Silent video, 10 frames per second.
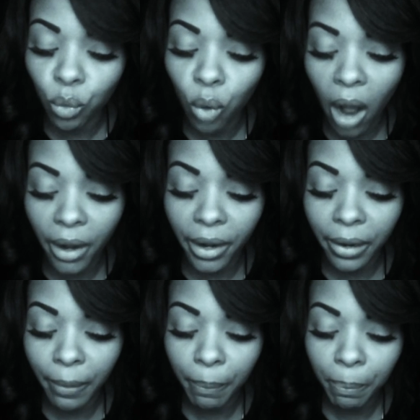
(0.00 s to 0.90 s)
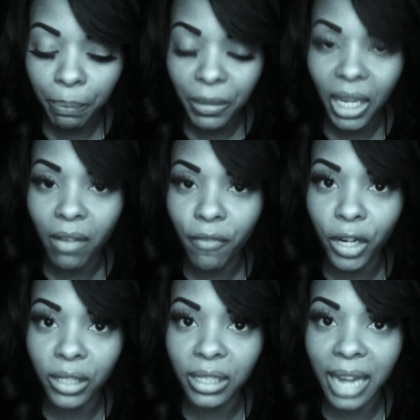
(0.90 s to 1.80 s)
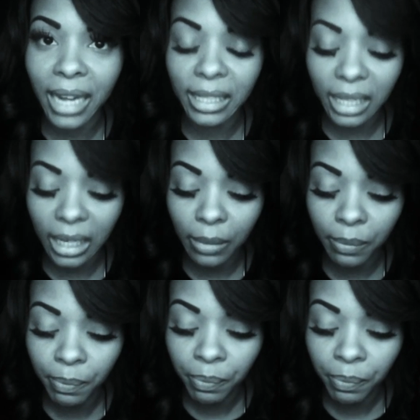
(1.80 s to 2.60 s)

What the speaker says: water. Verse 19.